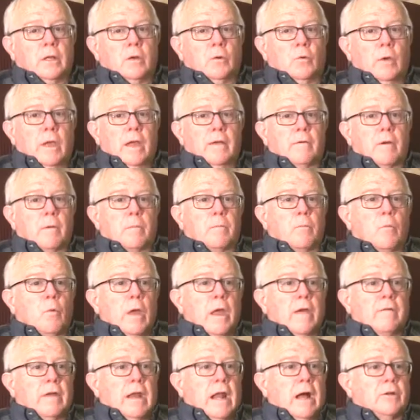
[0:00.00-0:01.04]
We have, a, we
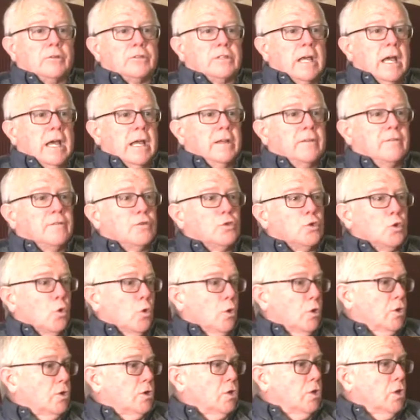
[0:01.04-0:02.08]
have an outside
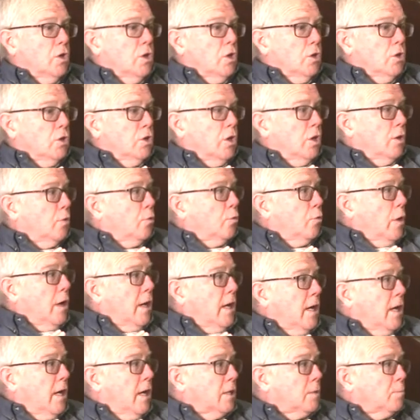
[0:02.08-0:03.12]
source that
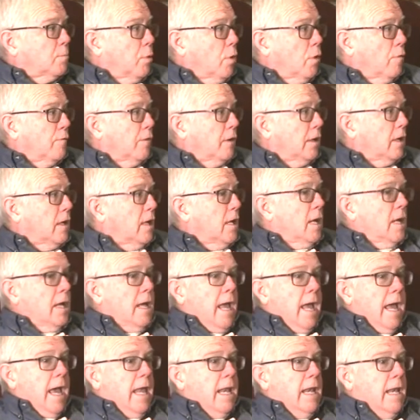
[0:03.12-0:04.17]
created us perfect,
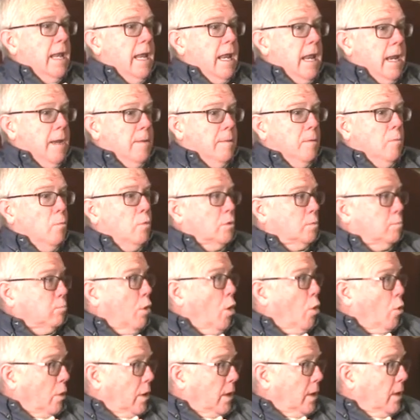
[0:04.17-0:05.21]
and it was
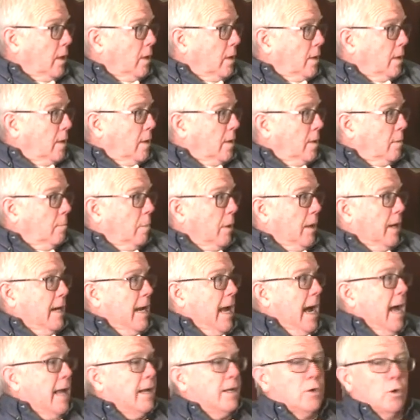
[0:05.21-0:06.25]
broken but
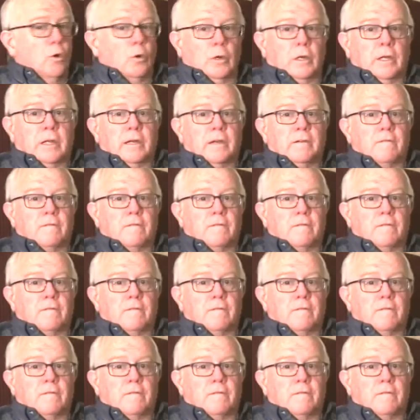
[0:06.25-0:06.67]
not totally